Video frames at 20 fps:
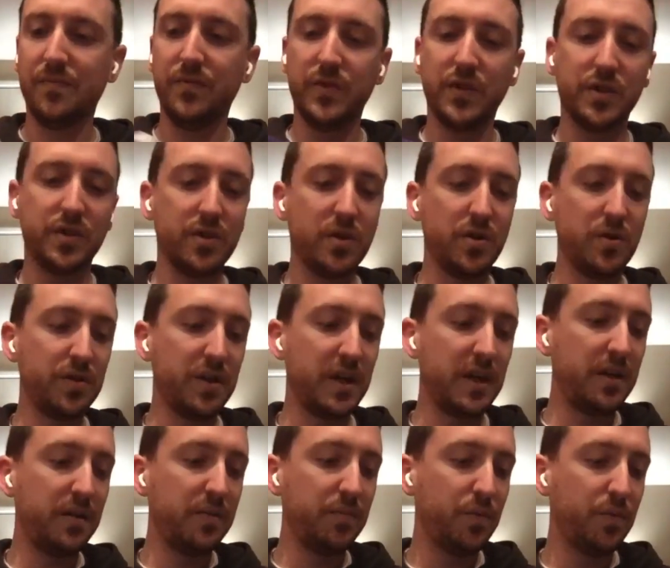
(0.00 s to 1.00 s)
So
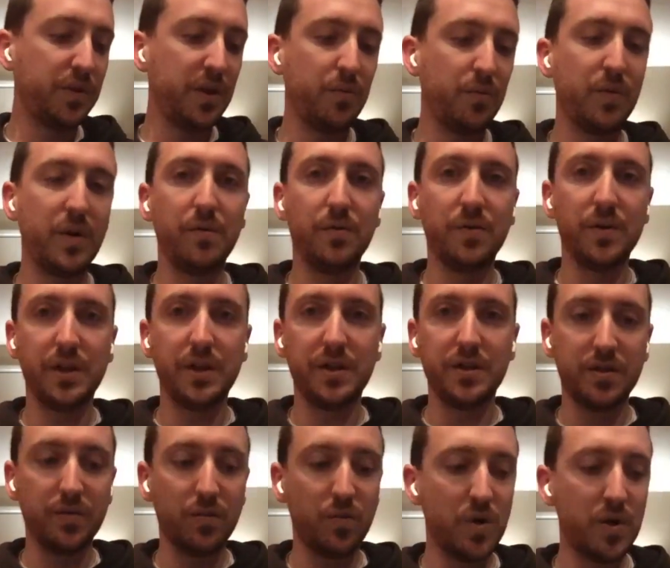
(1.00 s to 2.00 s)
when they re-released
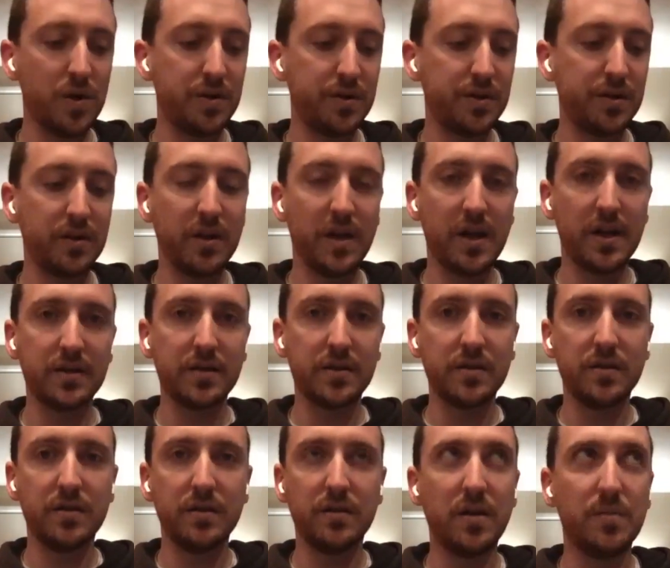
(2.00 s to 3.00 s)
the ones the last
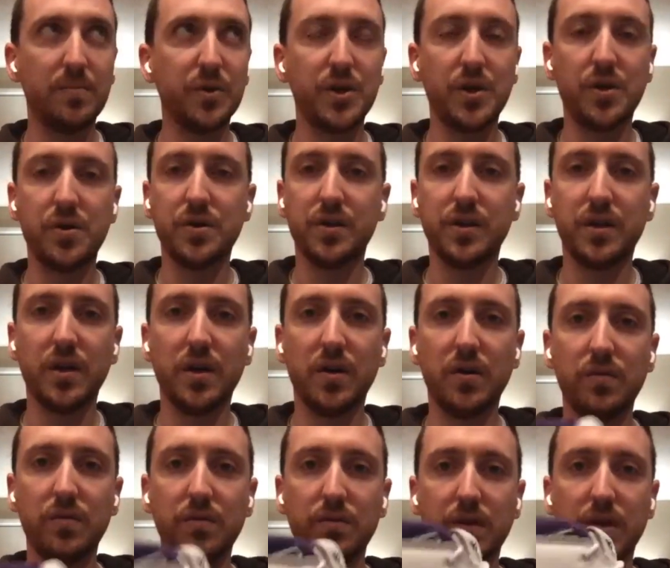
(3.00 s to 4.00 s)
couple of years
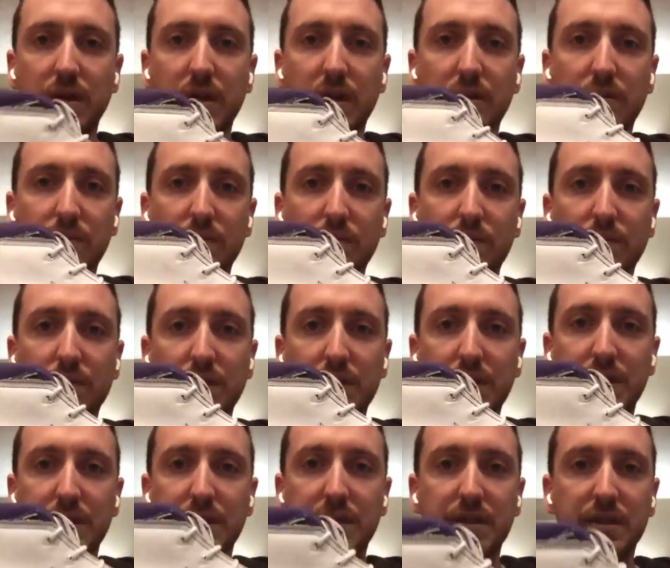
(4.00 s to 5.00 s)
ago, they
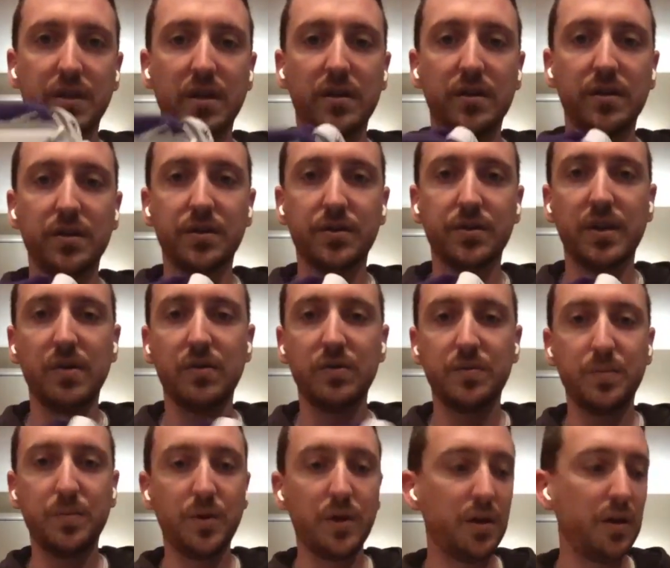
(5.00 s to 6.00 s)
released this color. So that was
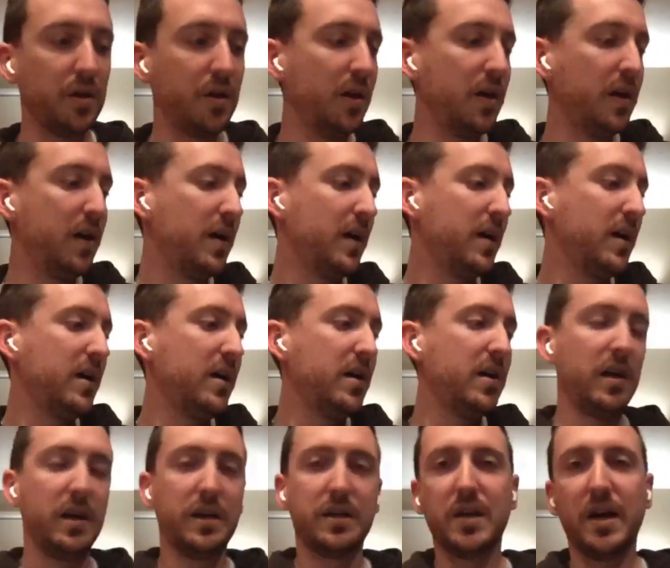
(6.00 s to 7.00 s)
pretty
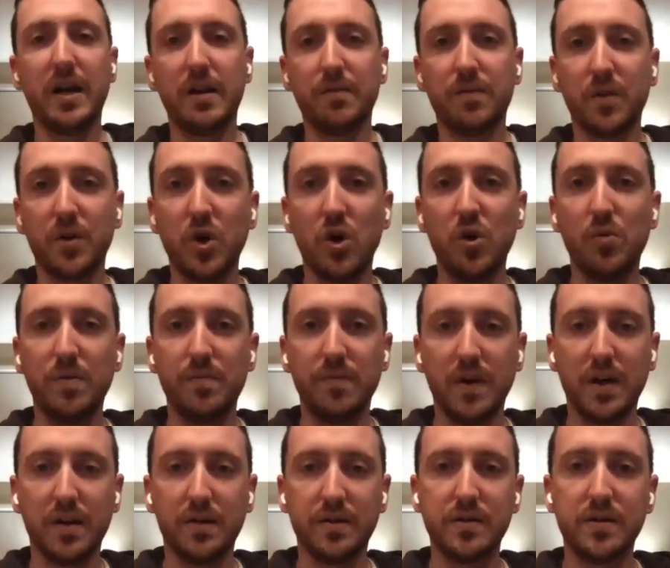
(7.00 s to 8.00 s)
exciting for Kobe
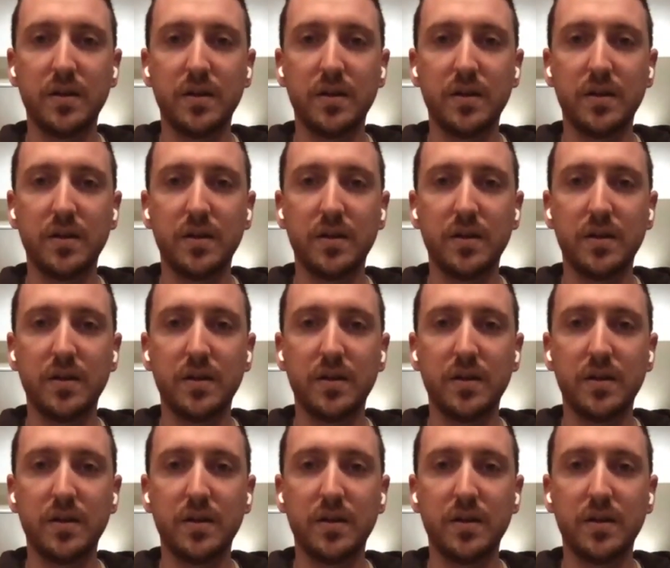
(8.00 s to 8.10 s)
fans.